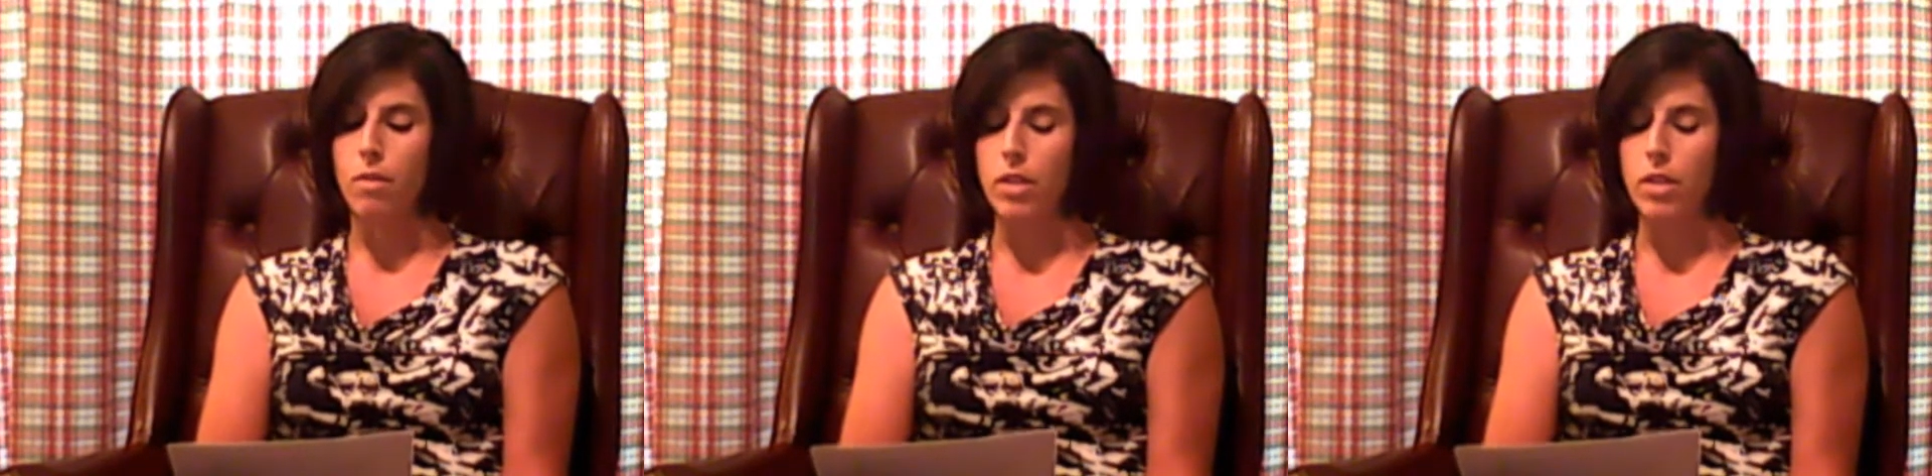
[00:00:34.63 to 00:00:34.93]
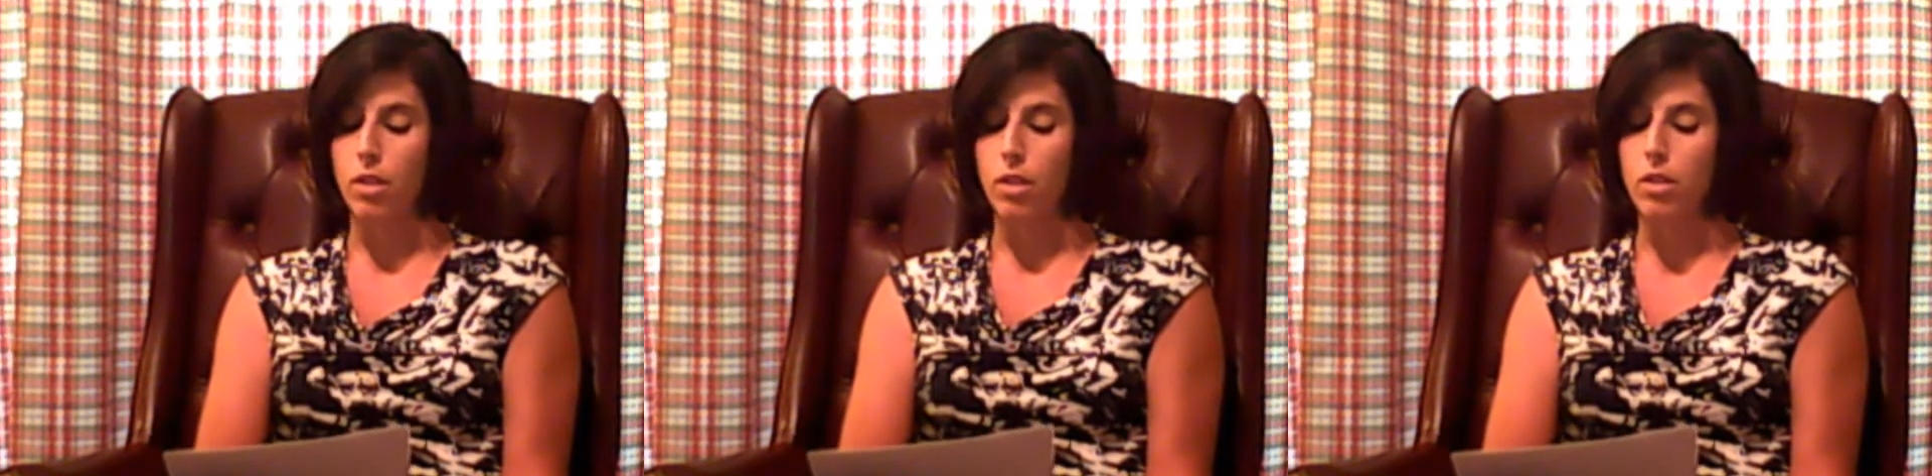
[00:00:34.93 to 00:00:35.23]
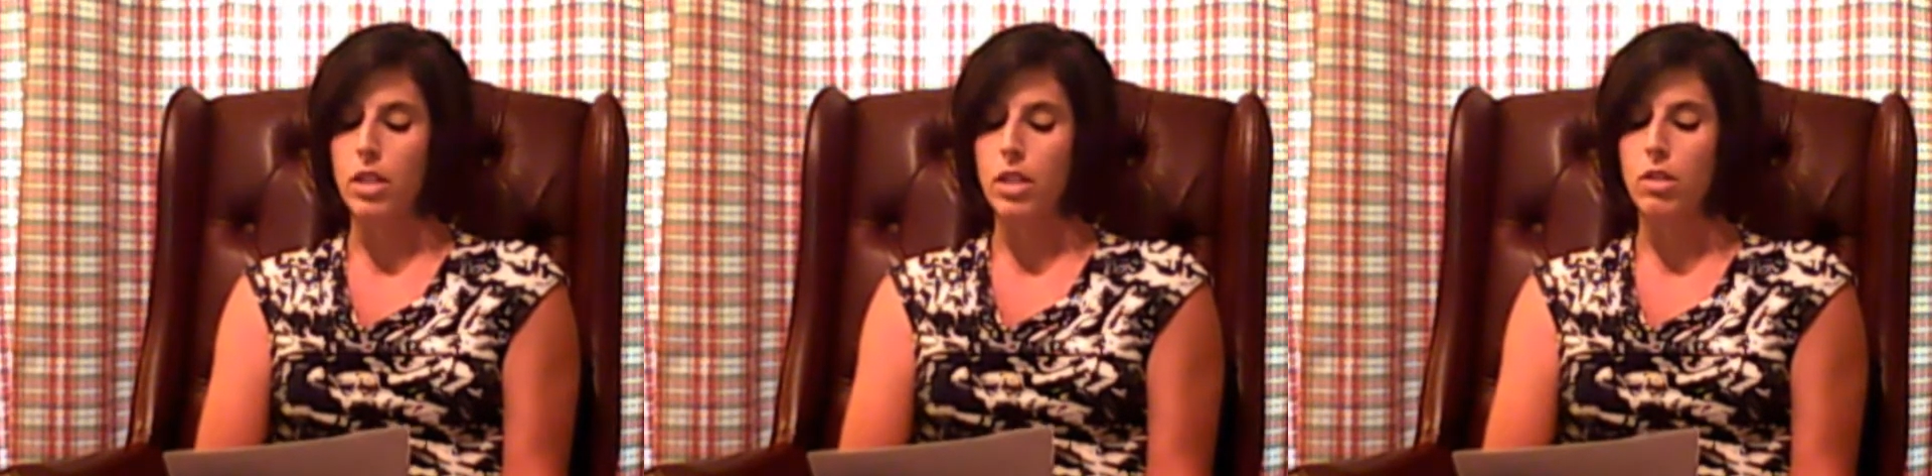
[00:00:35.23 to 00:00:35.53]
research,
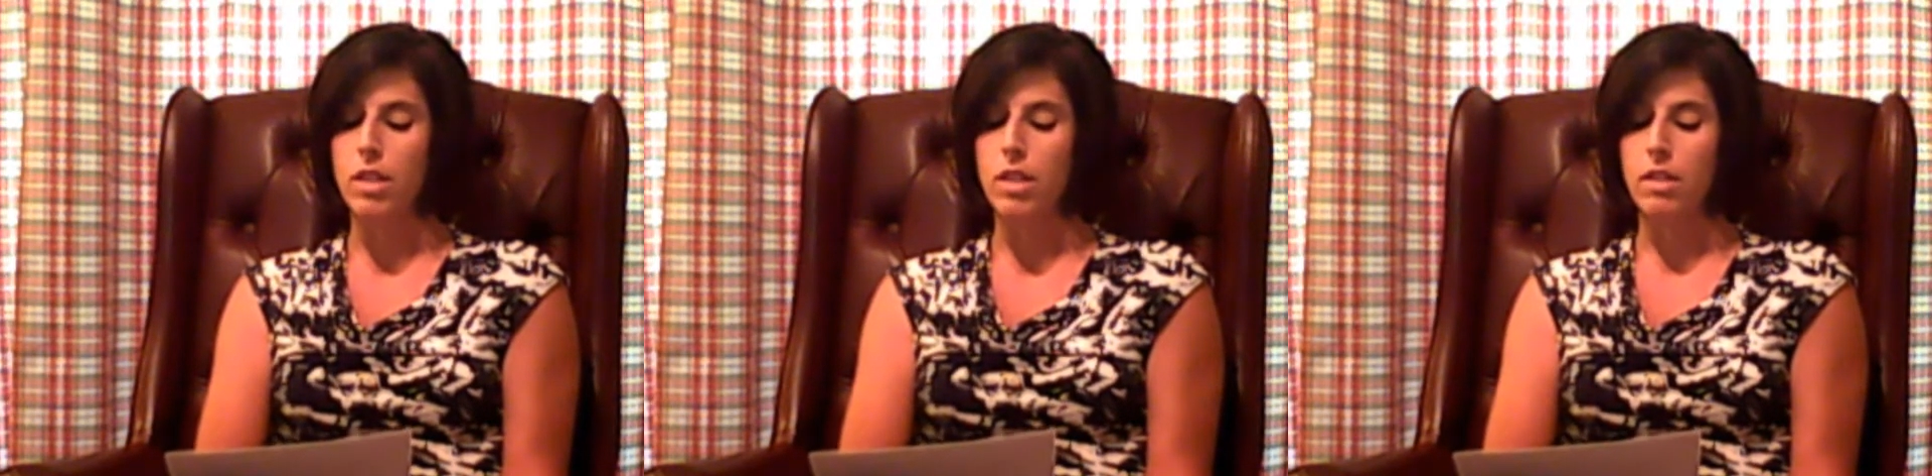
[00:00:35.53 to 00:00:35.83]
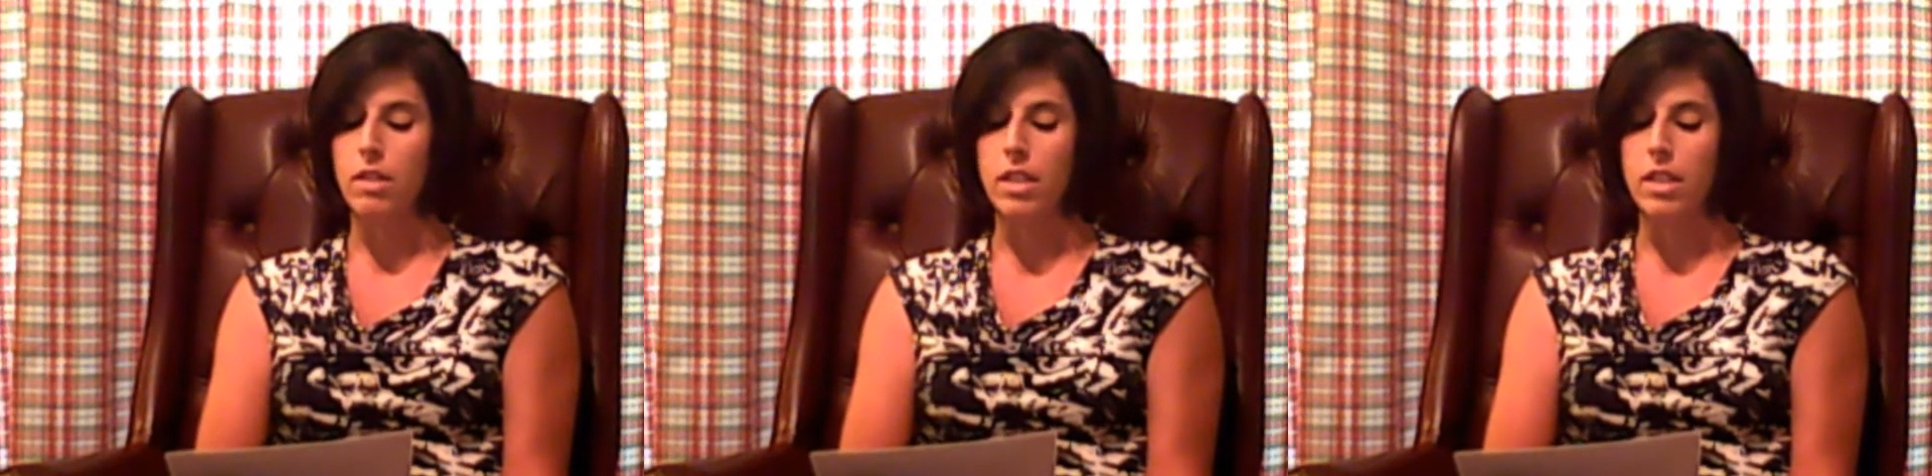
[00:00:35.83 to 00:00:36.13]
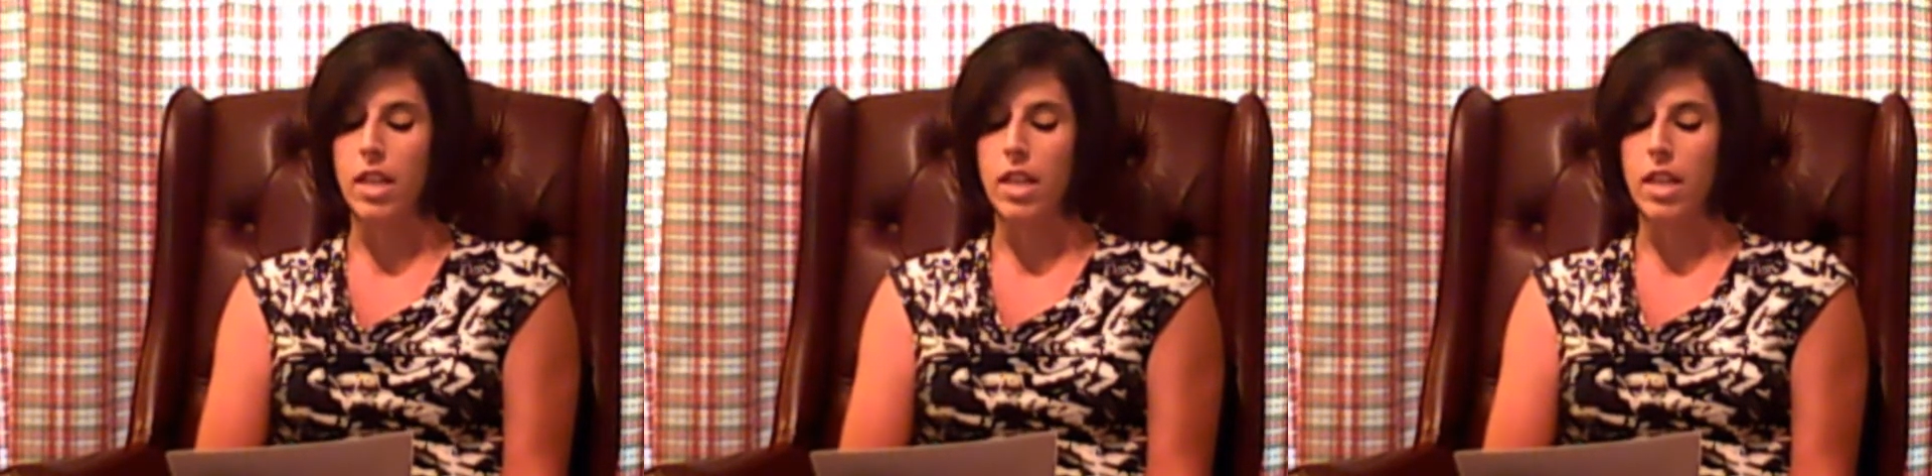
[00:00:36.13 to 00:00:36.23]
in 2010,